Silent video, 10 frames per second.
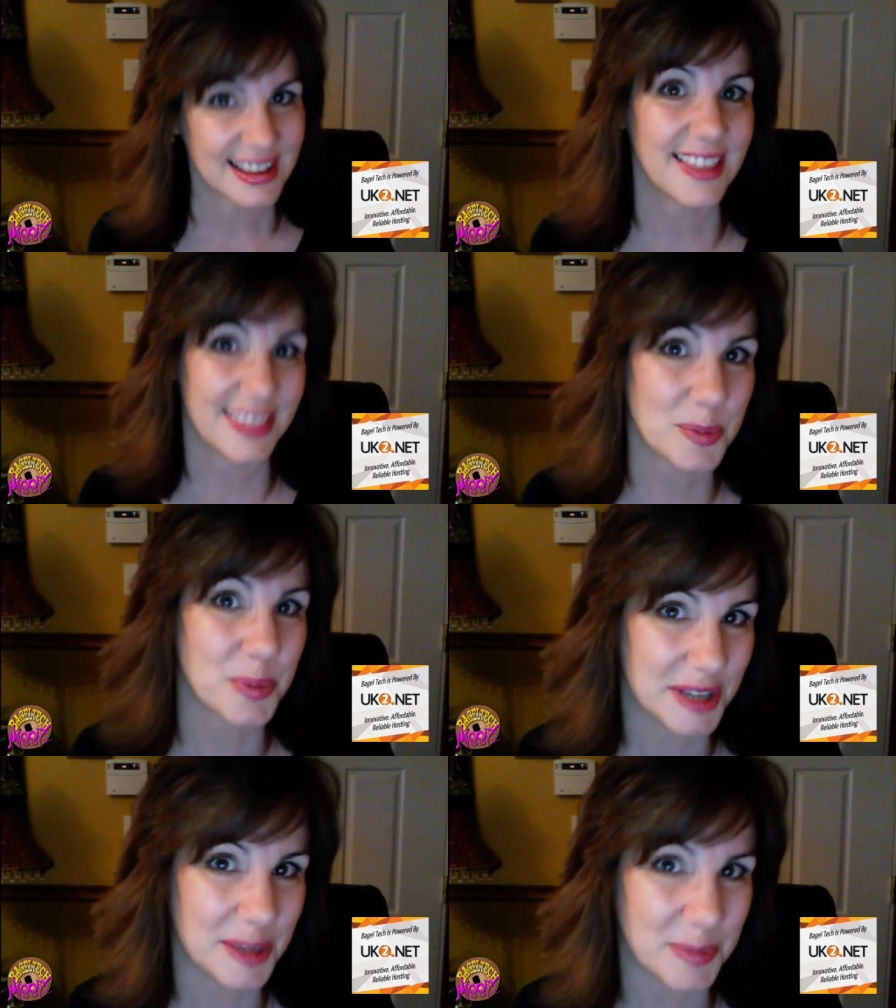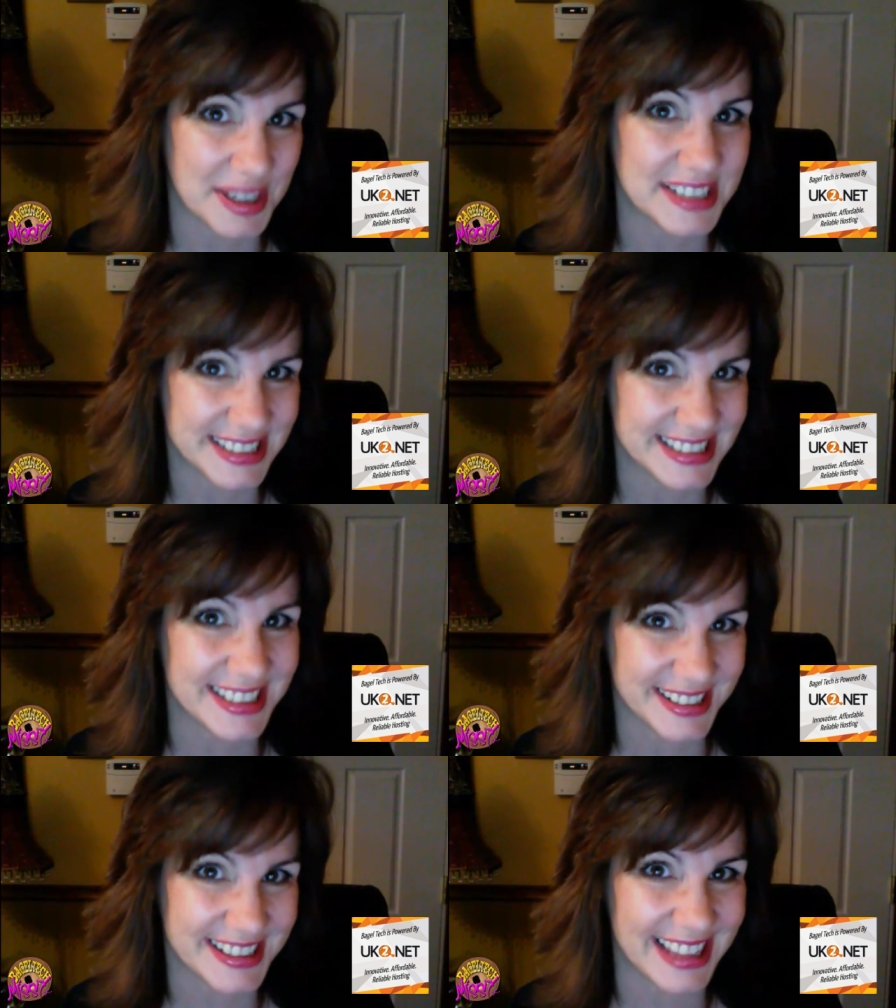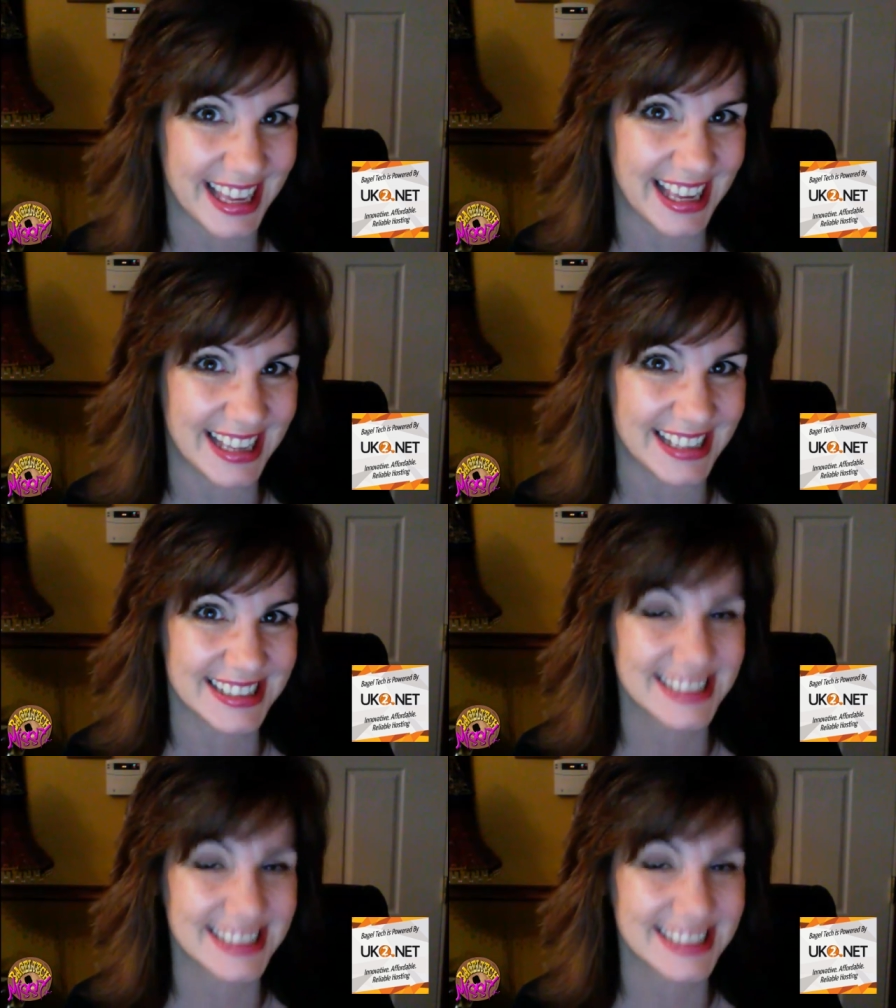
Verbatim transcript: They're pretty precious, aren't they?